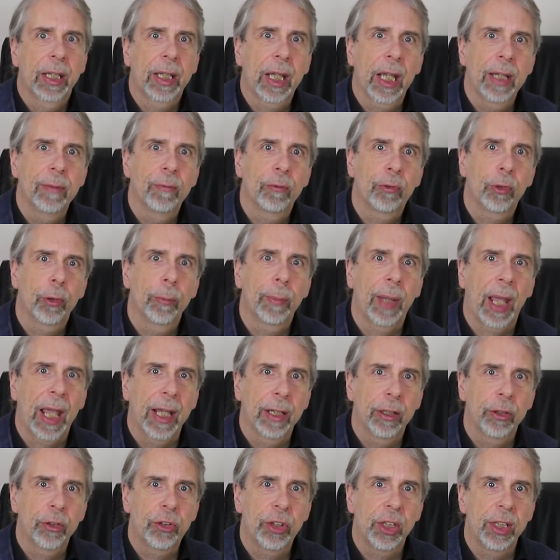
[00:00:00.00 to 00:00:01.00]
came from
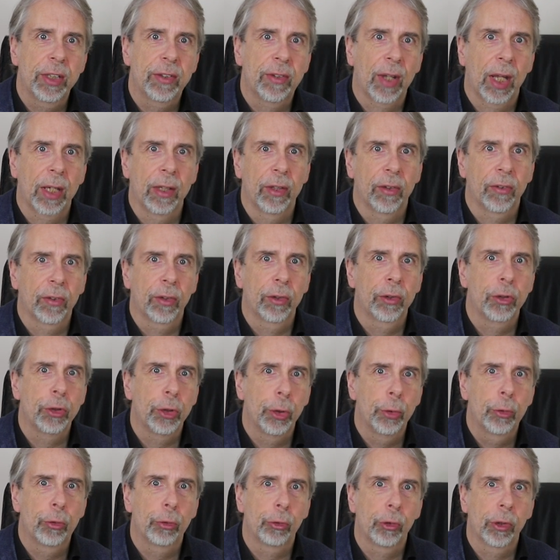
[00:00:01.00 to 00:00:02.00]
energy-dense and
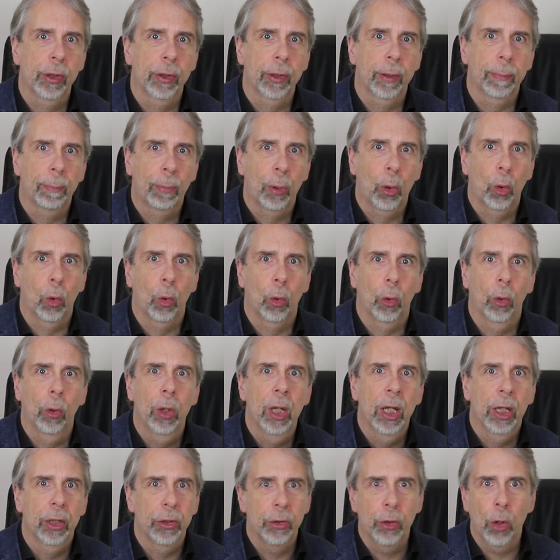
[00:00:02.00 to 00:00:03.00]

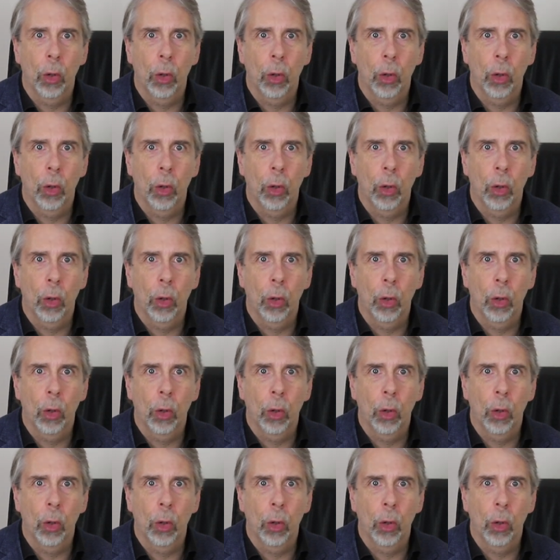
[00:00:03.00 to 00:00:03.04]
nutrient-poor,